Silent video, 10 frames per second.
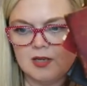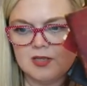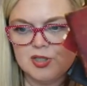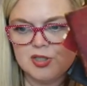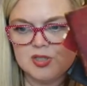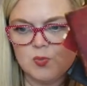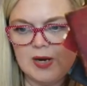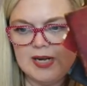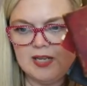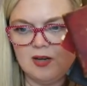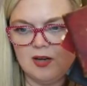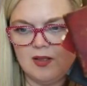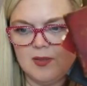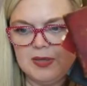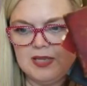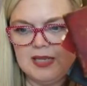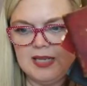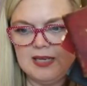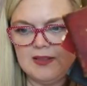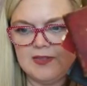Just waiting on the bid
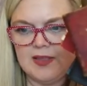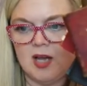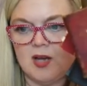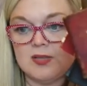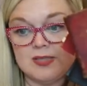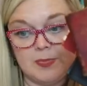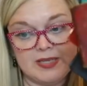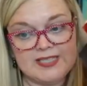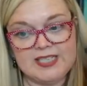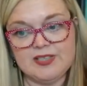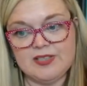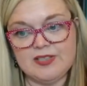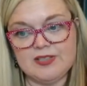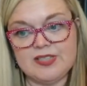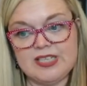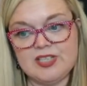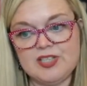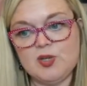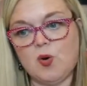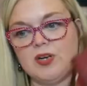and uh, but Zen
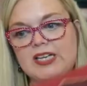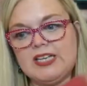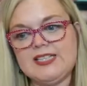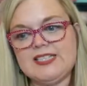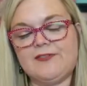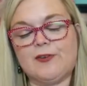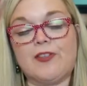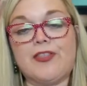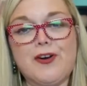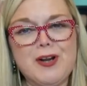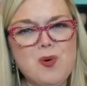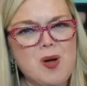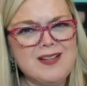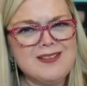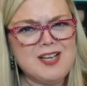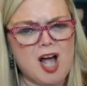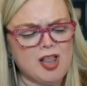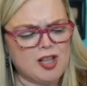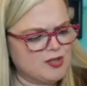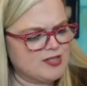Zenzord gets it for $31.
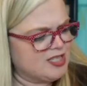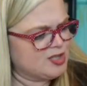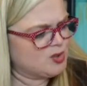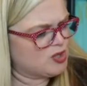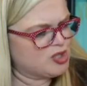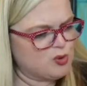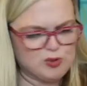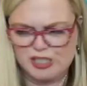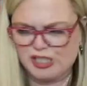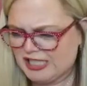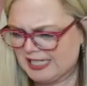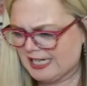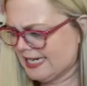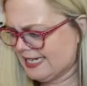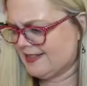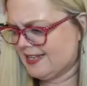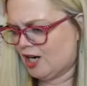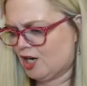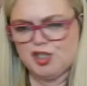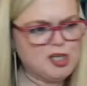Zenzord, you got in there
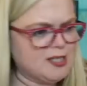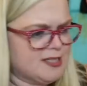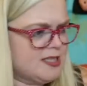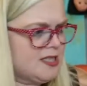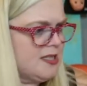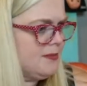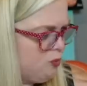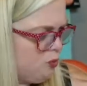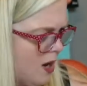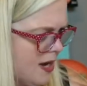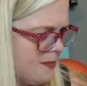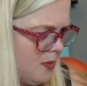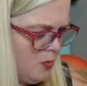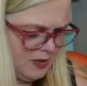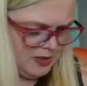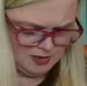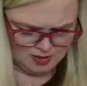just at the right moment.